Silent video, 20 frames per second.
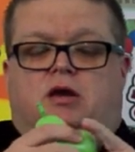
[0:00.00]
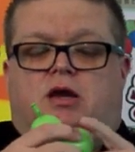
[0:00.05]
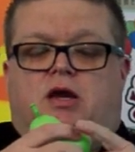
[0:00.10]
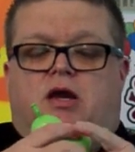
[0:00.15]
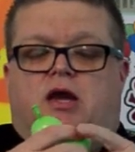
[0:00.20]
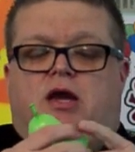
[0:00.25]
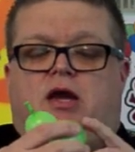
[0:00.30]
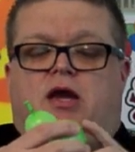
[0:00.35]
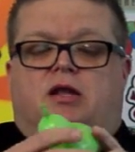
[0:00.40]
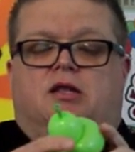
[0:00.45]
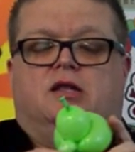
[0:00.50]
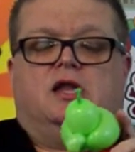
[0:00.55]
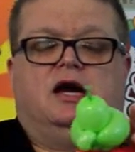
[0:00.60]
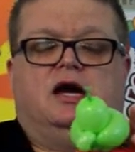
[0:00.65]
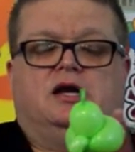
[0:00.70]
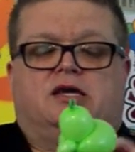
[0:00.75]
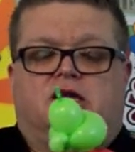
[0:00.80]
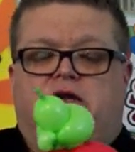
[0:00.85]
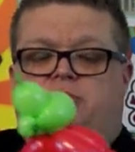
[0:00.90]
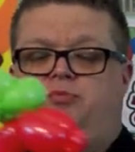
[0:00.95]
and
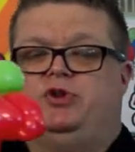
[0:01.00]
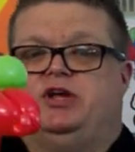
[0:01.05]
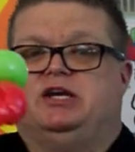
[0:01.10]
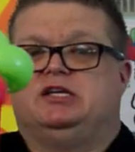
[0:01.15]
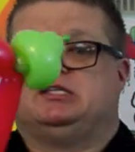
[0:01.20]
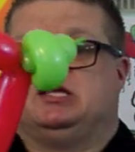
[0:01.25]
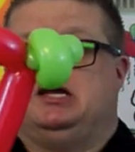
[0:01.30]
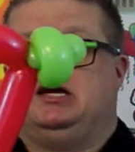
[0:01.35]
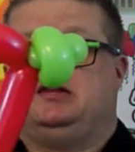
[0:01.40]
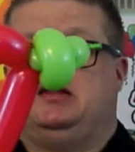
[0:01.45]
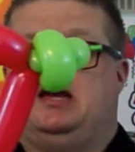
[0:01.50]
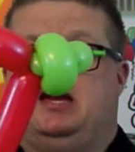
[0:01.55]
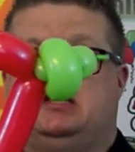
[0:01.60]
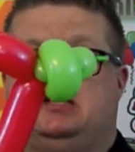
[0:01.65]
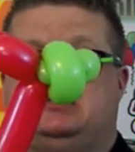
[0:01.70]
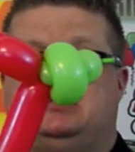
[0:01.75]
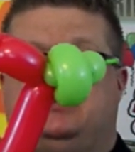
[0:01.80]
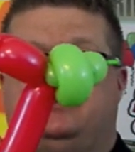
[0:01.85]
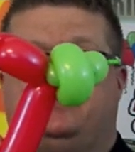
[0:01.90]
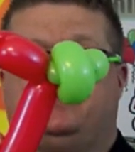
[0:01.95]
lock it in place like
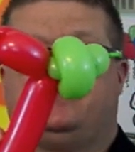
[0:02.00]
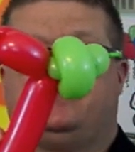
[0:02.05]
that.